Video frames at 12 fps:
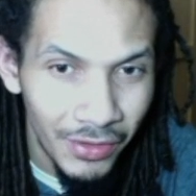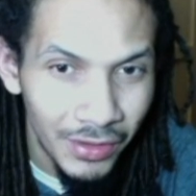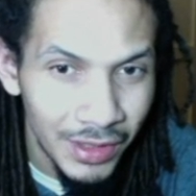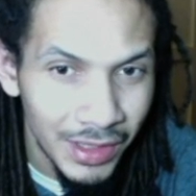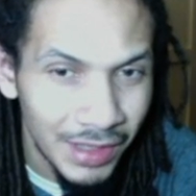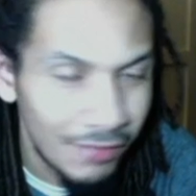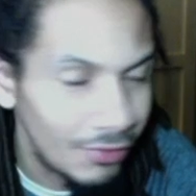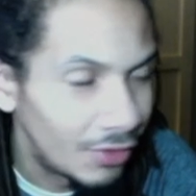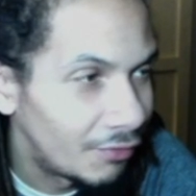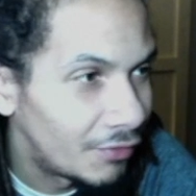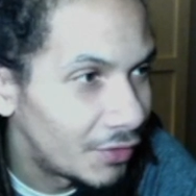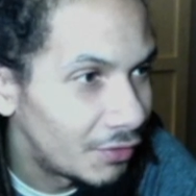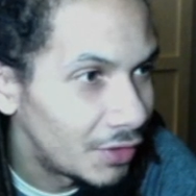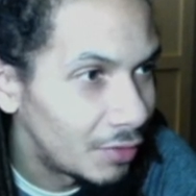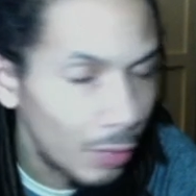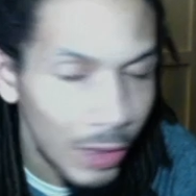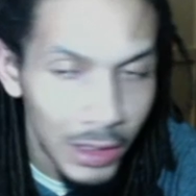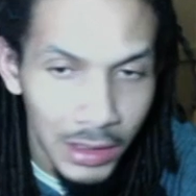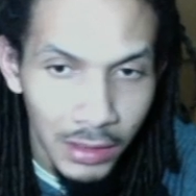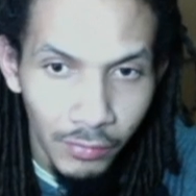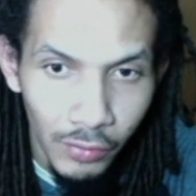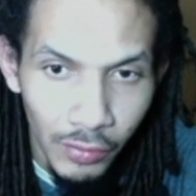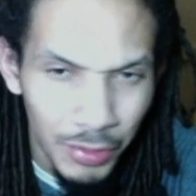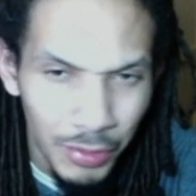to 750 price
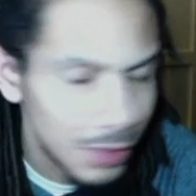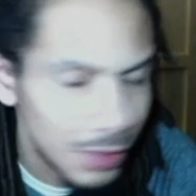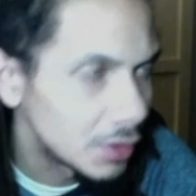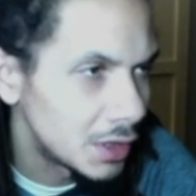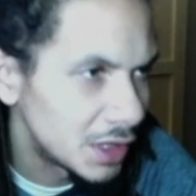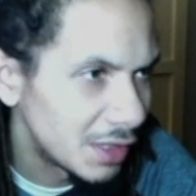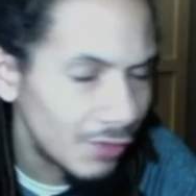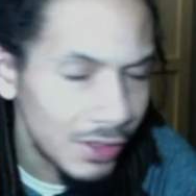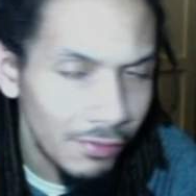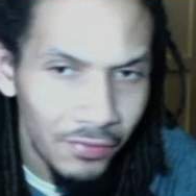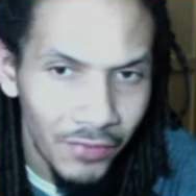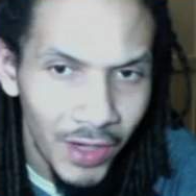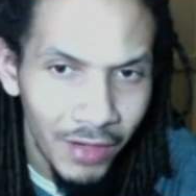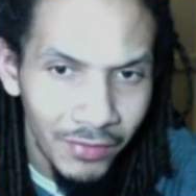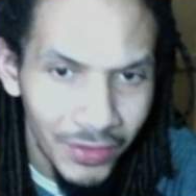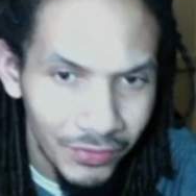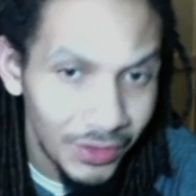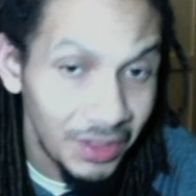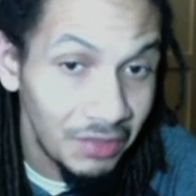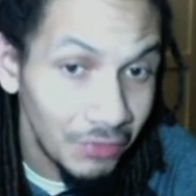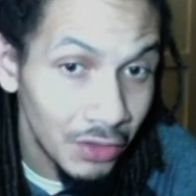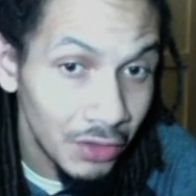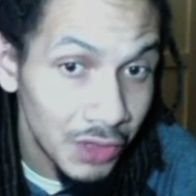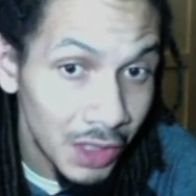levels, potentially 775 if it even
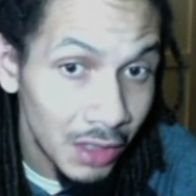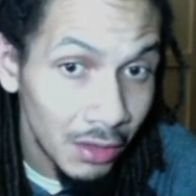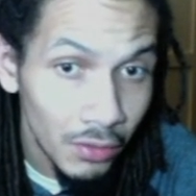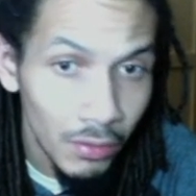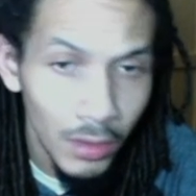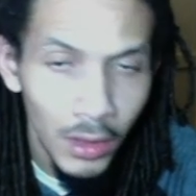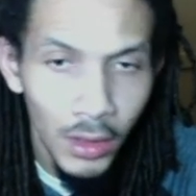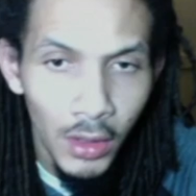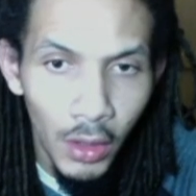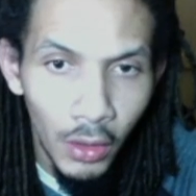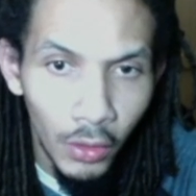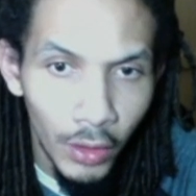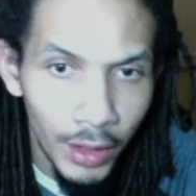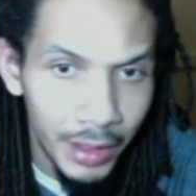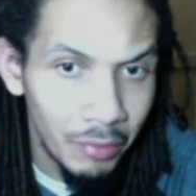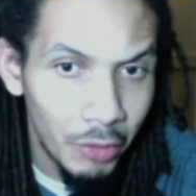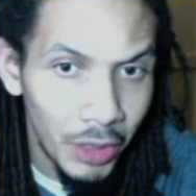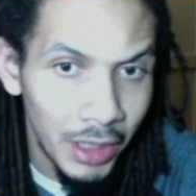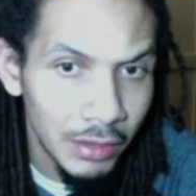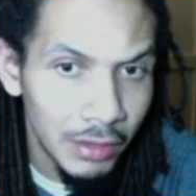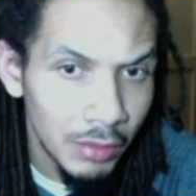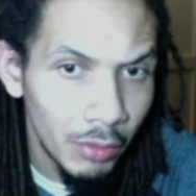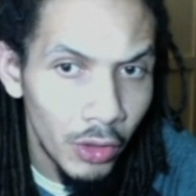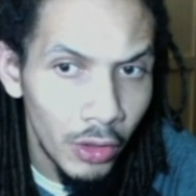goes that low. Or it could break out
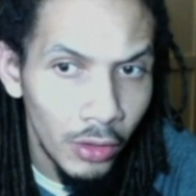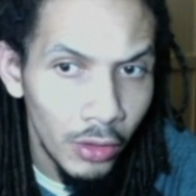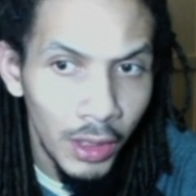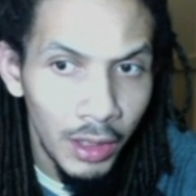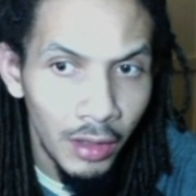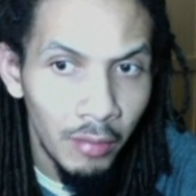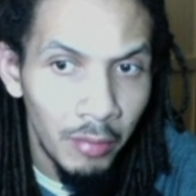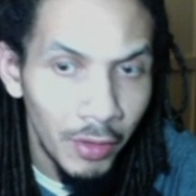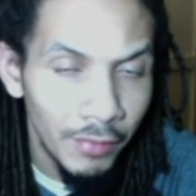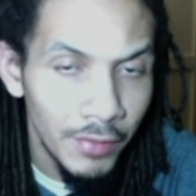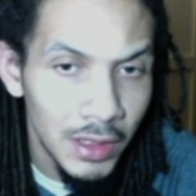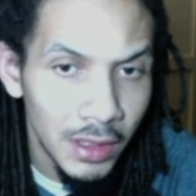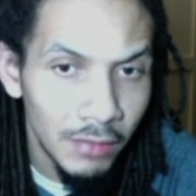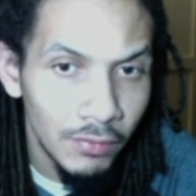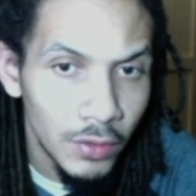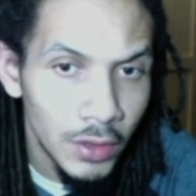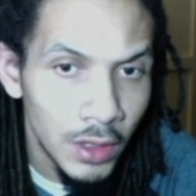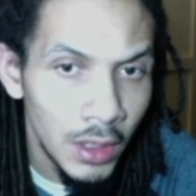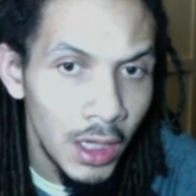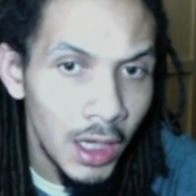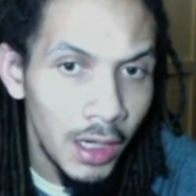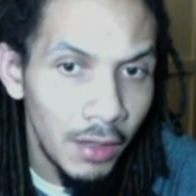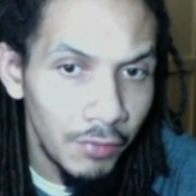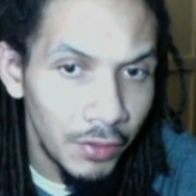tomorrow and above these levels, and
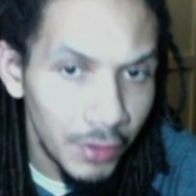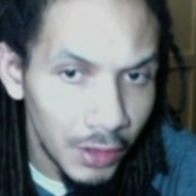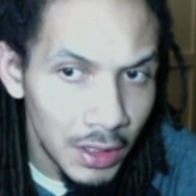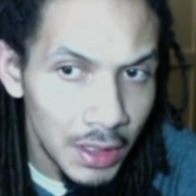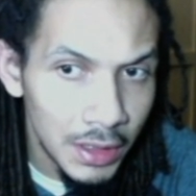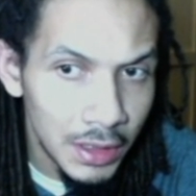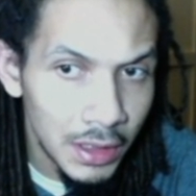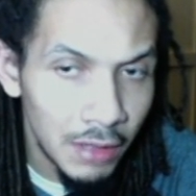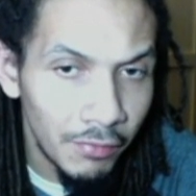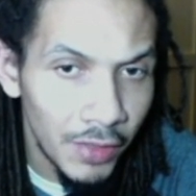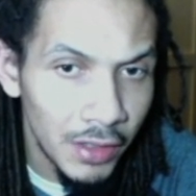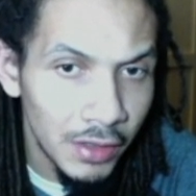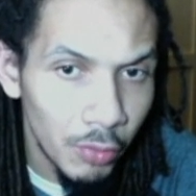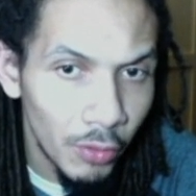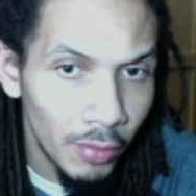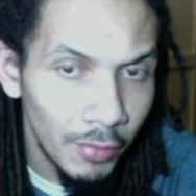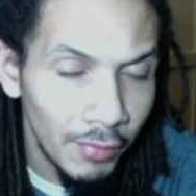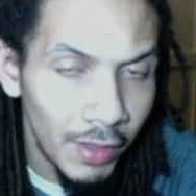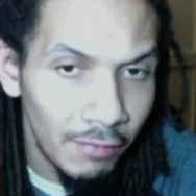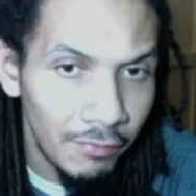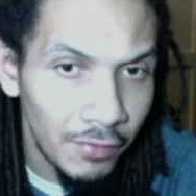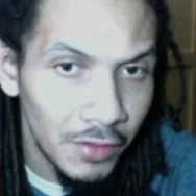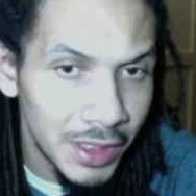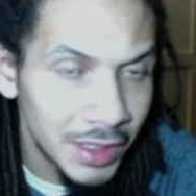if it does, then find support above the
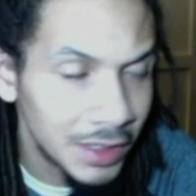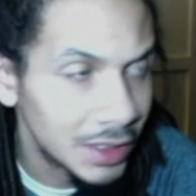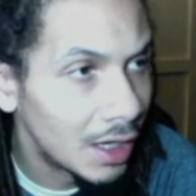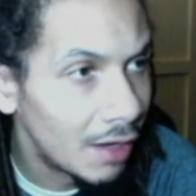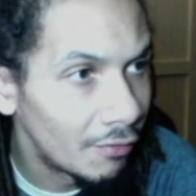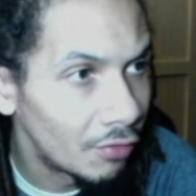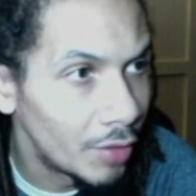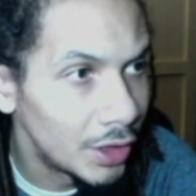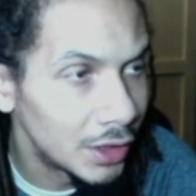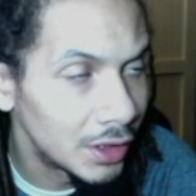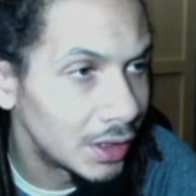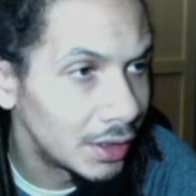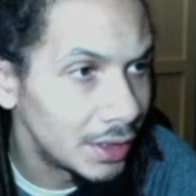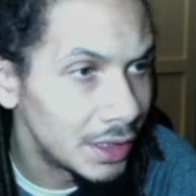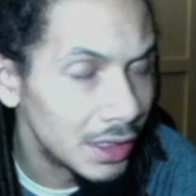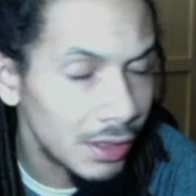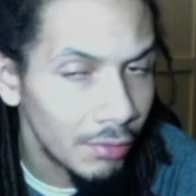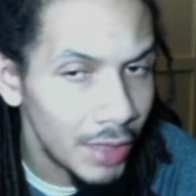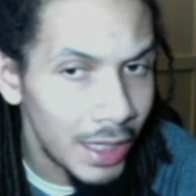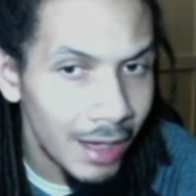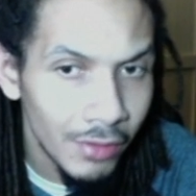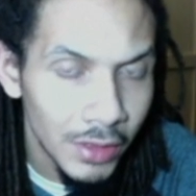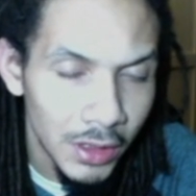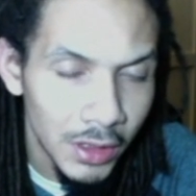856. Confirmations at least 3 hours